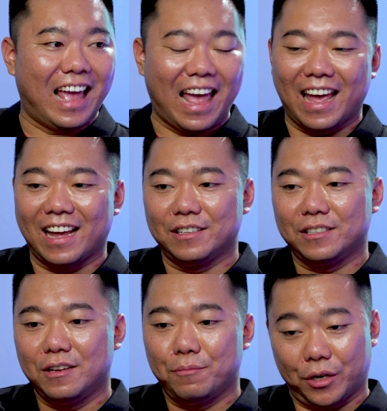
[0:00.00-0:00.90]

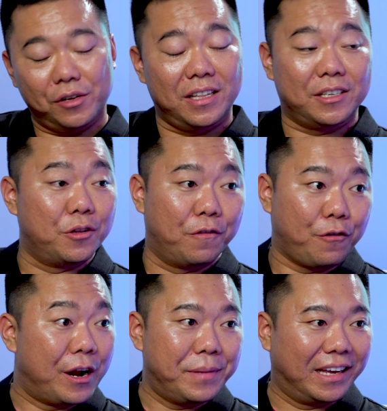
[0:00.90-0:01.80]
And because there's no
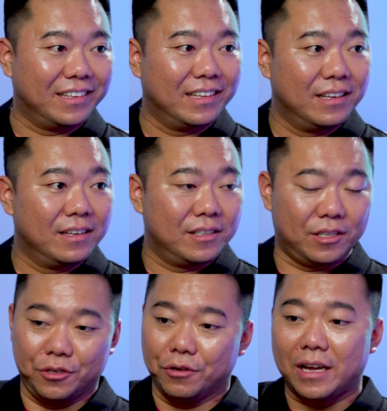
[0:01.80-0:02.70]
framing,
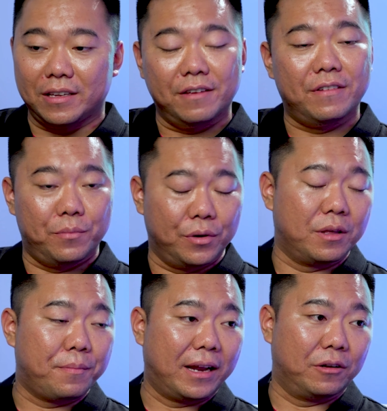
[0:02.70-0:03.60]
so you can even put
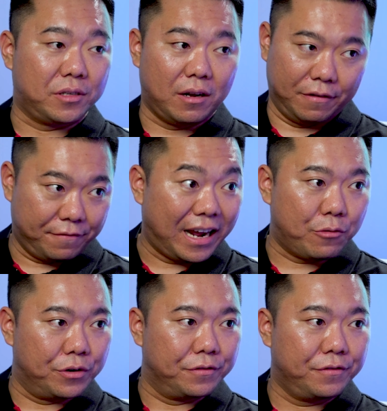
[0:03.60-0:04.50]
the panels on a flat
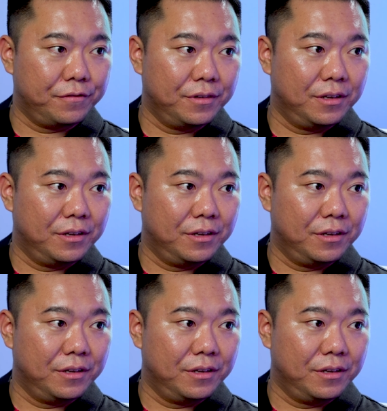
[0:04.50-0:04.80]
roof.